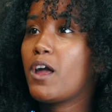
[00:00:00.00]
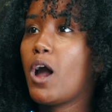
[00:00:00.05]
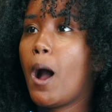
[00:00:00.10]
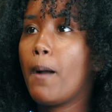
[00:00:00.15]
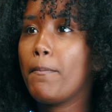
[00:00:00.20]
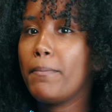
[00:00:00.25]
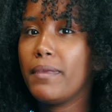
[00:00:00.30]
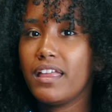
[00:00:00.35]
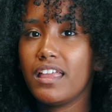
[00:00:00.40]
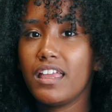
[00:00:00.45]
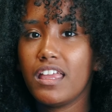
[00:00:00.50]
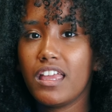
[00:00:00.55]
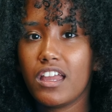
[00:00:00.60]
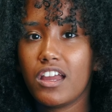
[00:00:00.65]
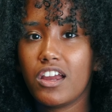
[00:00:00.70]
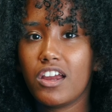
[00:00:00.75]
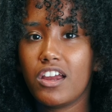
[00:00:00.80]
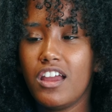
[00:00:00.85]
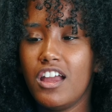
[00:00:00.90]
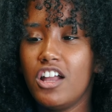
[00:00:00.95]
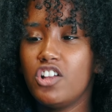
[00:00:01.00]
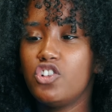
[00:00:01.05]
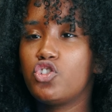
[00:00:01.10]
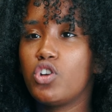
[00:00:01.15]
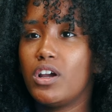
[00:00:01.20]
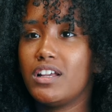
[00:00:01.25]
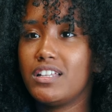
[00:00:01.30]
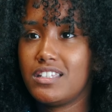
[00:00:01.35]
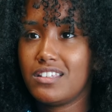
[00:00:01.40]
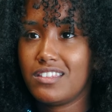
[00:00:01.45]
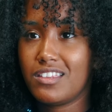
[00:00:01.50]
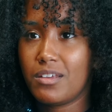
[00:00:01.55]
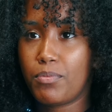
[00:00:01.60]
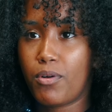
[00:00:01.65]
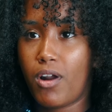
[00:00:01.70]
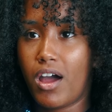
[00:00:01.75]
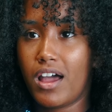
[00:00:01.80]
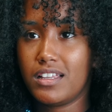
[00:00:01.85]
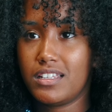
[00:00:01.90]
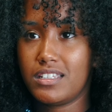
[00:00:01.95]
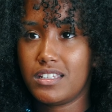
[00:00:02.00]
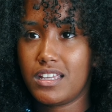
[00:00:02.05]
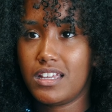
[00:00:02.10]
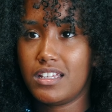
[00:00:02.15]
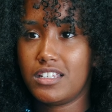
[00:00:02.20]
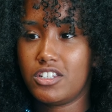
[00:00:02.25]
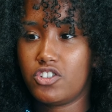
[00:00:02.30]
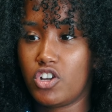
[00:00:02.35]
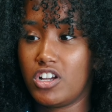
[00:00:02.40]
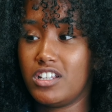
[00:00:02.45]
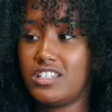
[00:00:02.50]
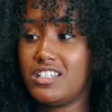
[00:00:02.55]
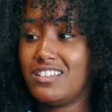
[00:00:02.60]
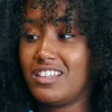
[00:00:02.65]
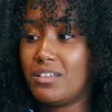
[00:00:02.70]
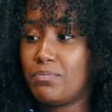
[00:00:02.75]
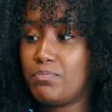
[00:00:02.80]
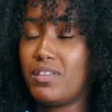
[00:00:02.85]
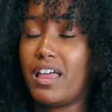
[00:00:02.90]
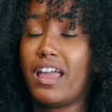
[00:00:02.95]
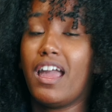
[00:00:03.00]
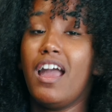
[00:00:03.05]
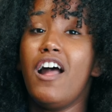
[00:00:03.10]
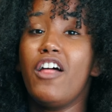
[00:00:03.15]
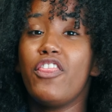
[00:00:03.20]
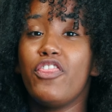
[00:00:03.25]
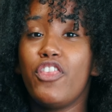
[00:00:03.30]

Coming here, trusting the process, trusting the, like,